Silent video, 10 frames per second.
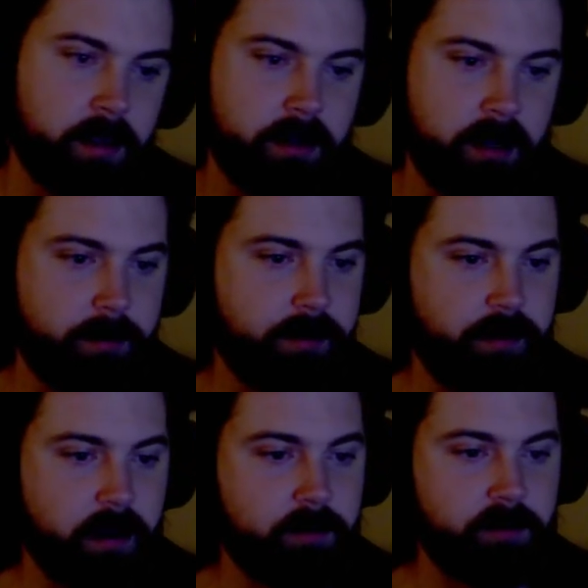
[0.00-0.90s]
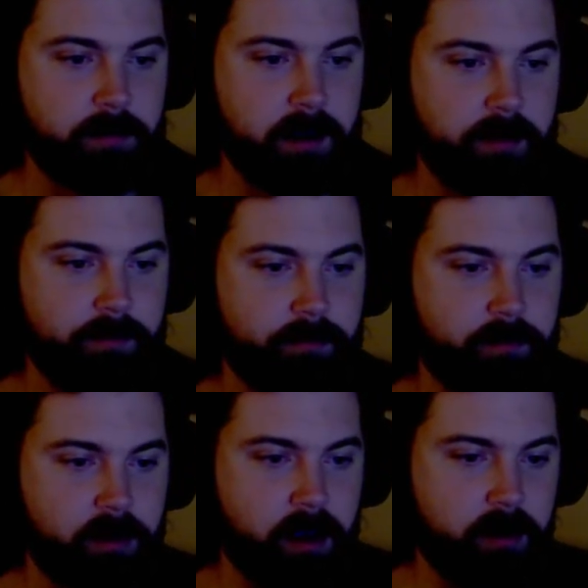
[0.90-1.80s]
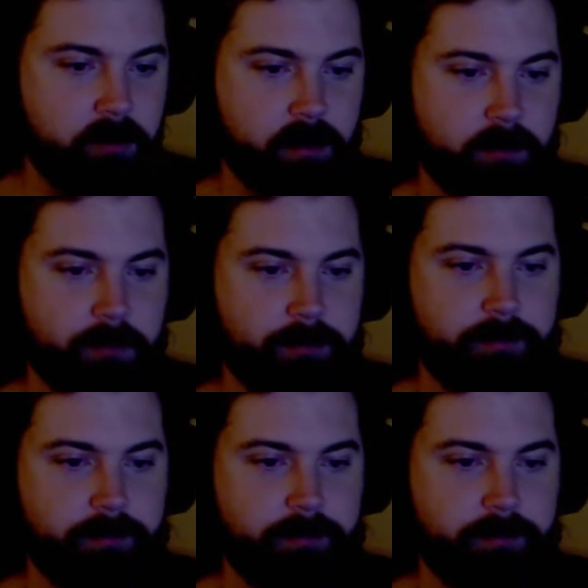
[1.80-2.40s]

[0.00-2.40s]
That'd be fine with me, Kyle grumbled.